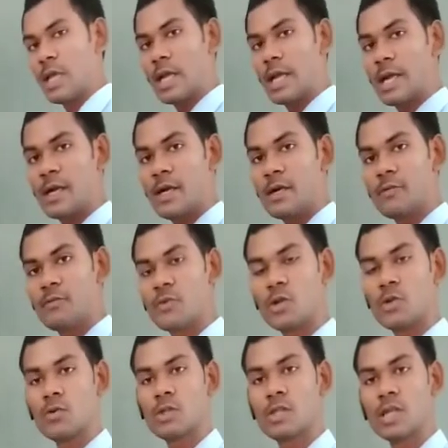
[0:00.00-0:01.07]
and we
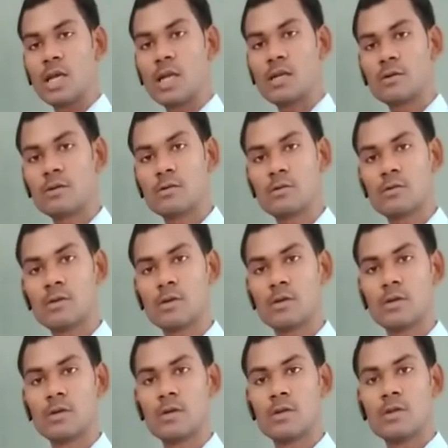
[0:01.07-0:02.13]
know that
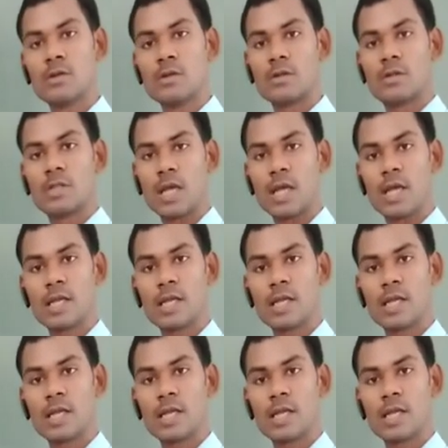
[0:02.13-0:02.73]
the